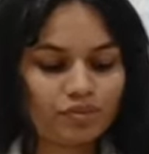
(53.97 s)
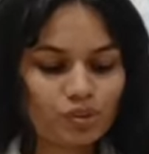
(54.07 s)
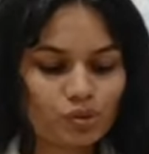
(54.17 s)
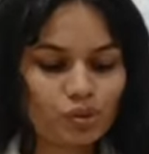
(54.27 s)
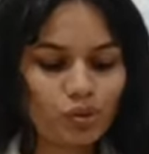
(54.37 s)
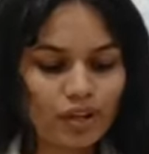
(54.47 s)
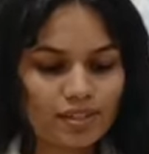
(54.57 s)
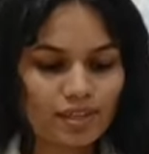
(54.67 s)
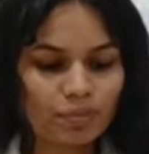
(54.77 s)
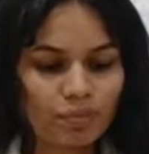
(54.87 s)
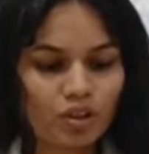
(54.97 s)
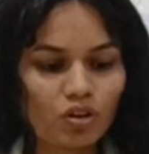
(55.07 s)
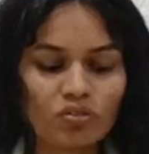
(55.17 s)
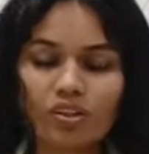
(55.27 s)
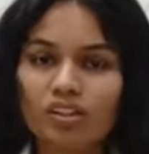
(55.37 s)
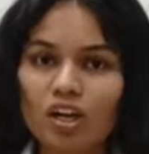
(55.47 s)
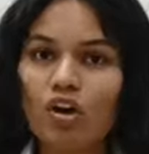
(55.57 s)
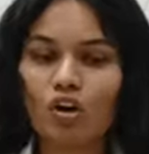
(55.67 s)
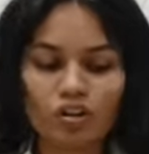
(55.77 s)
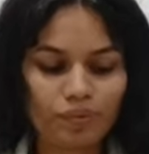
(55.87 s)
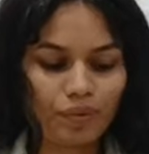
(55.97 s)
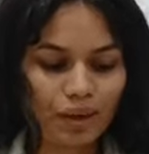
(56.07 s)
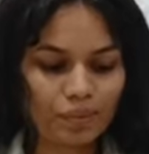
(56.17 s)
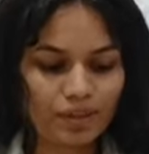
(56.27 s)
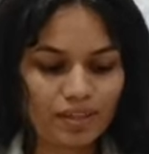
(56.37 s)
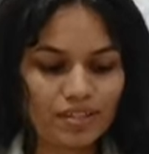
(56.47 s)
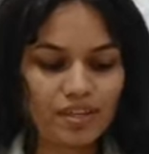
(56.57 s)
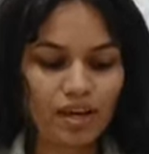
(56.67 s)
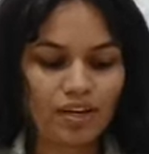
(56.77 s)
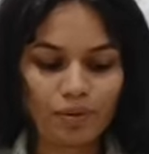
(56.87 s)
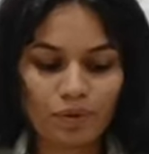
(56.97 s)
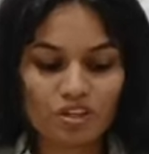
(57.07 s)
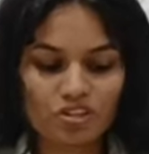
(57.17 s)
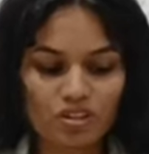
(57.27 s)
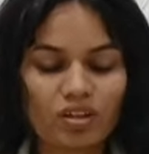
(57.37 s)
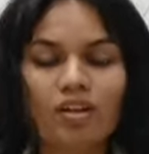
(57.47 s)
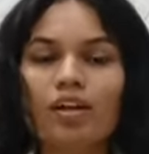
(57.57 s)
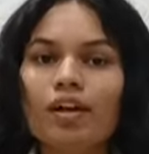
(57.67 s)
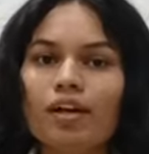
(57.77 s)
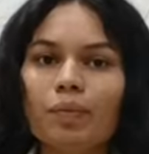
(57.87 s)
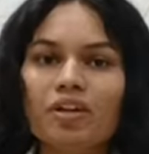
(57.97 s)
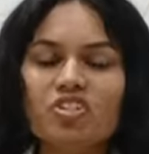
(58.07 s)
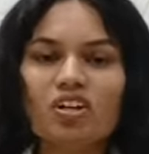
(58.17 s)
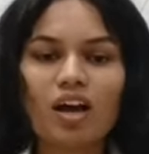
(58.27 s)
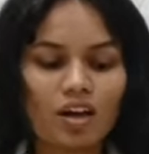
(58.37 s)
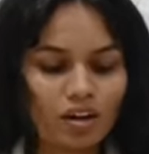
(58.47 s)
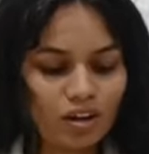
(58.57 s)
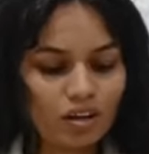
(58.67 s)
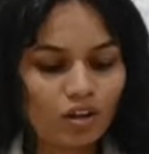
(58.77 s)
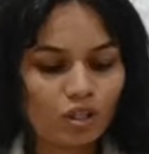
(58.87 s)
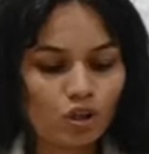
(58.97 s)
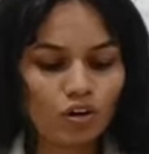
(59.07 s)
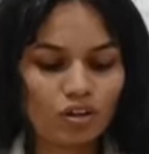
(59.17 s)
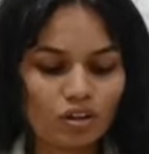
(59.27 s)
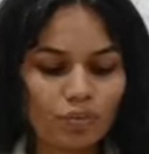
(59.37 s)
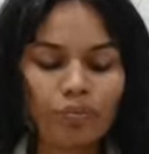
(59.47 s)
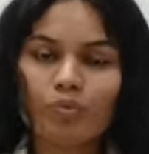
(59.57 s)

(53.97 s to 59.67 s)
So, example of other long-term liabilities are debenture. Debenture are long-term